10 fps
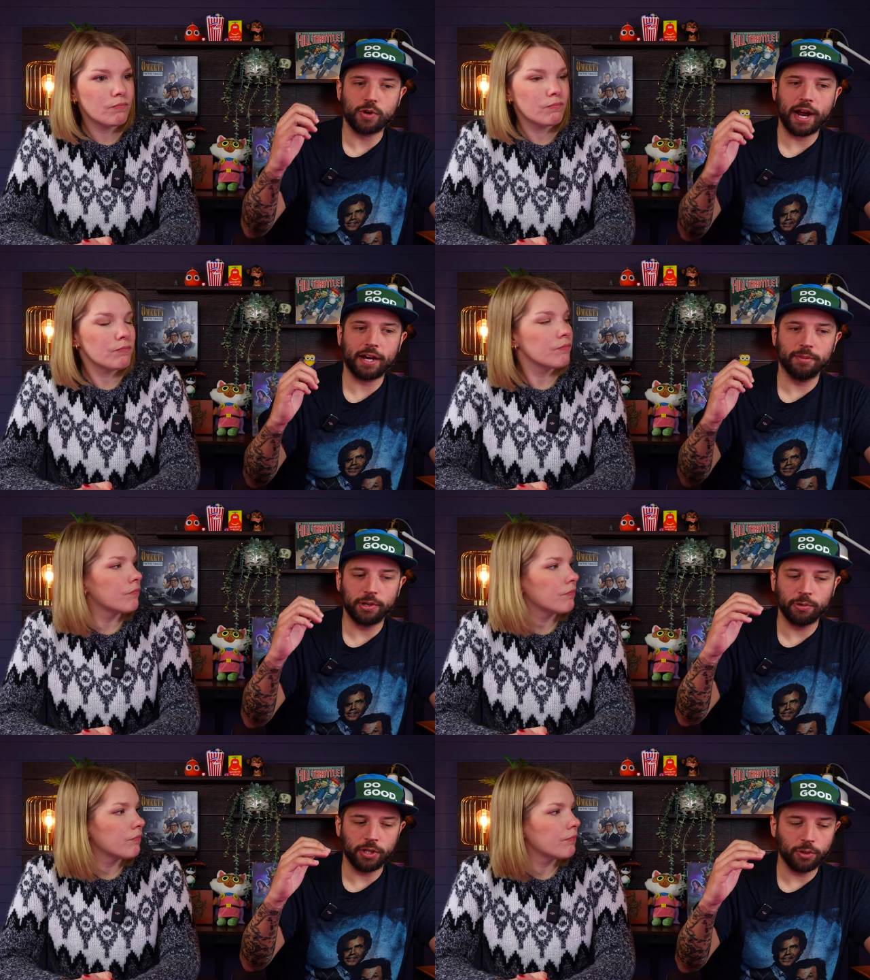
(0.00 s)
Speaker 1: track
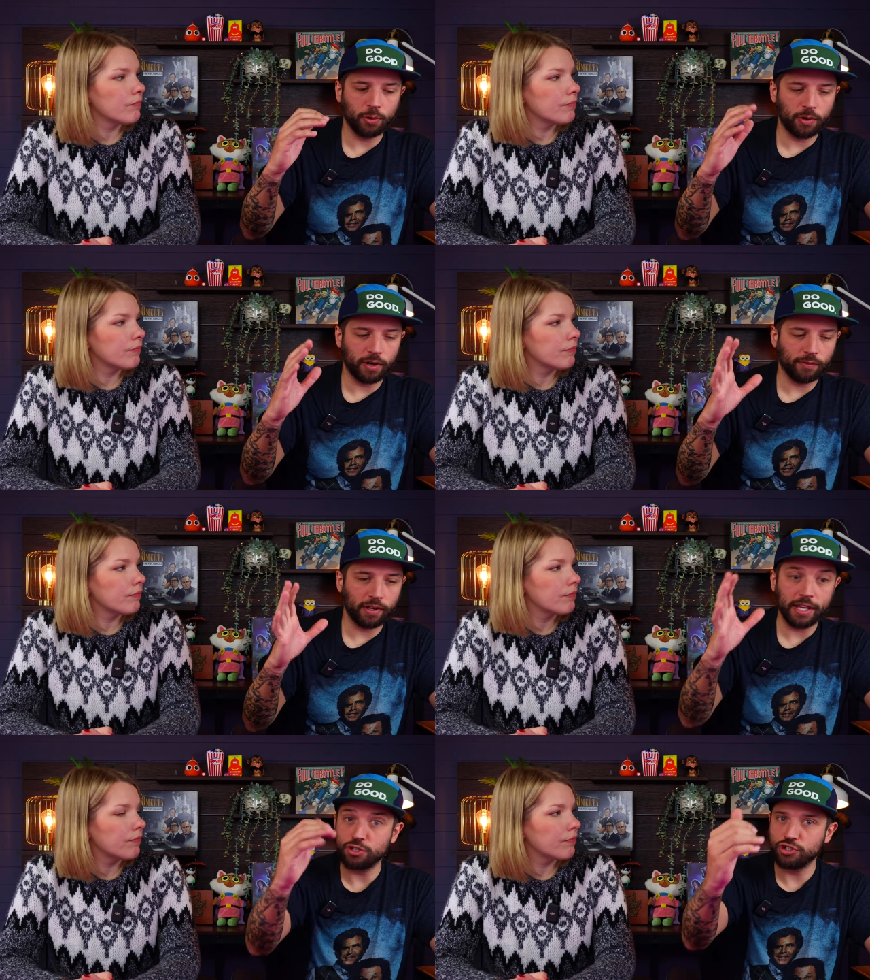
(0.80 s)
about your
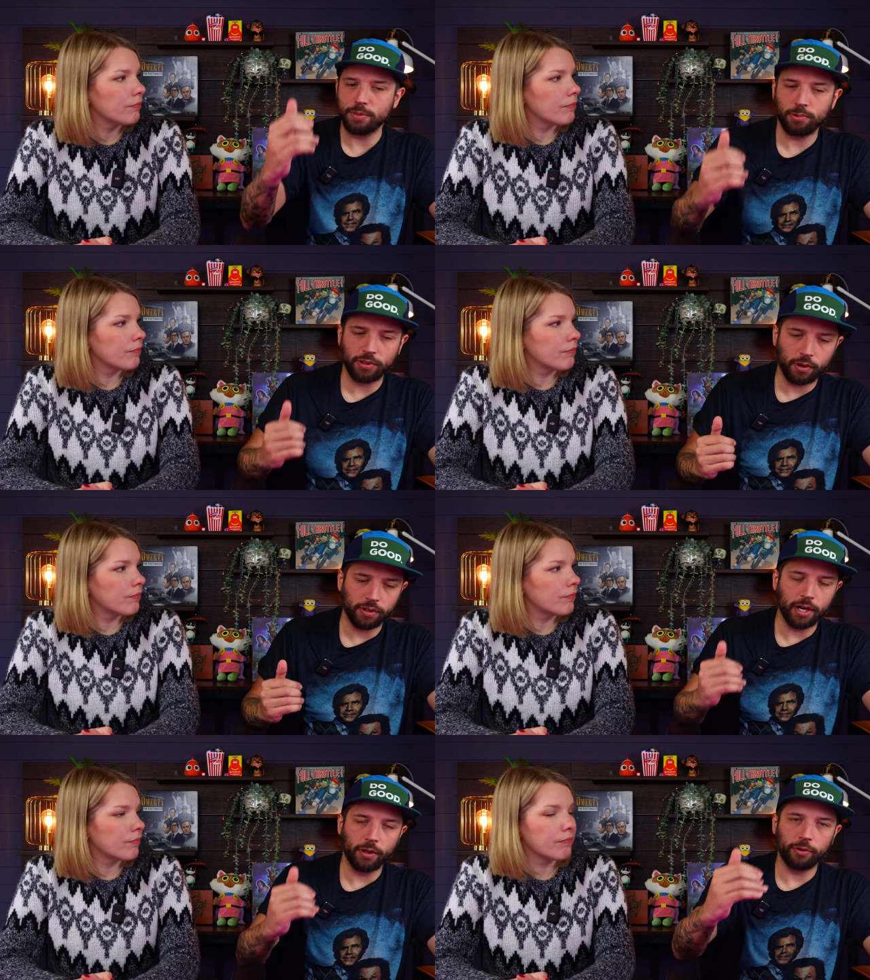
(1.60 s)
relationship with all
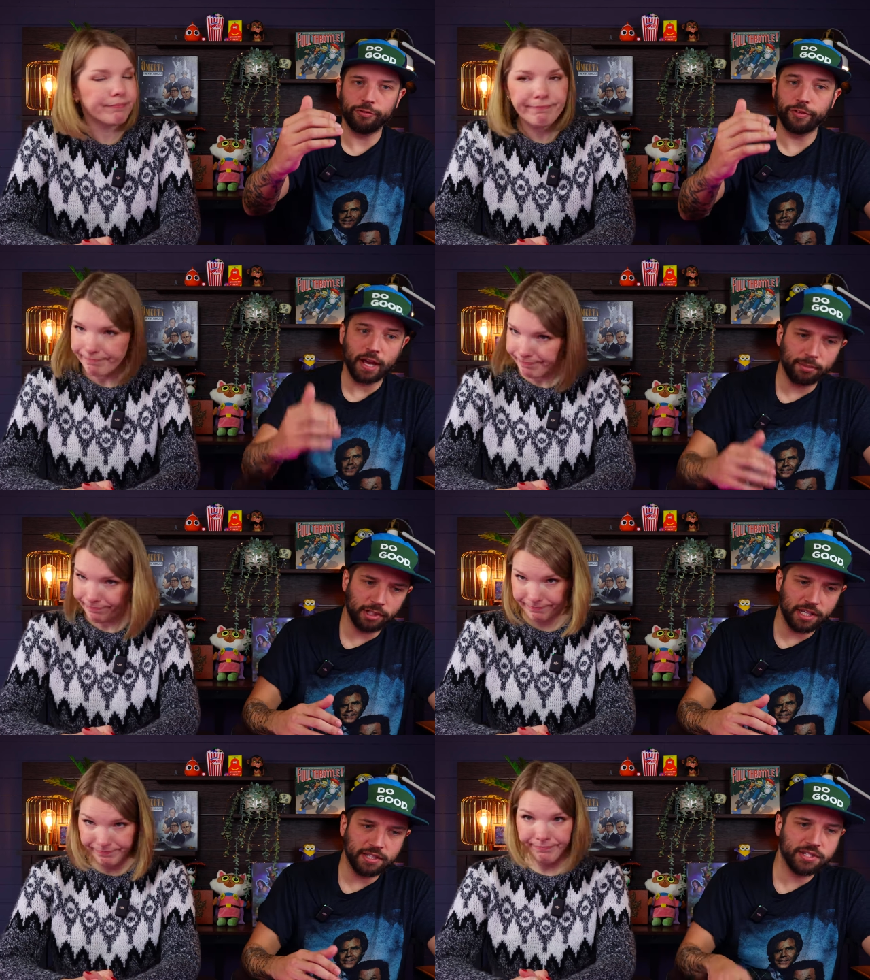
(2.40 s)
the other
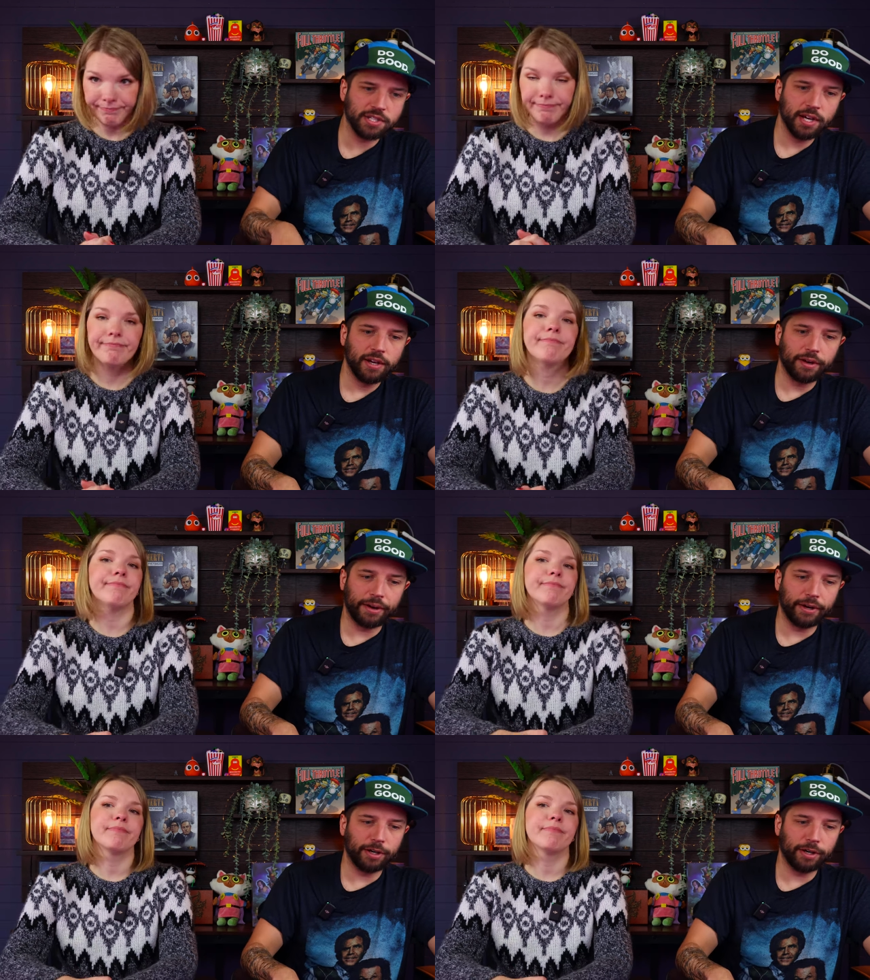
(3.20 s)
families mm-hmm.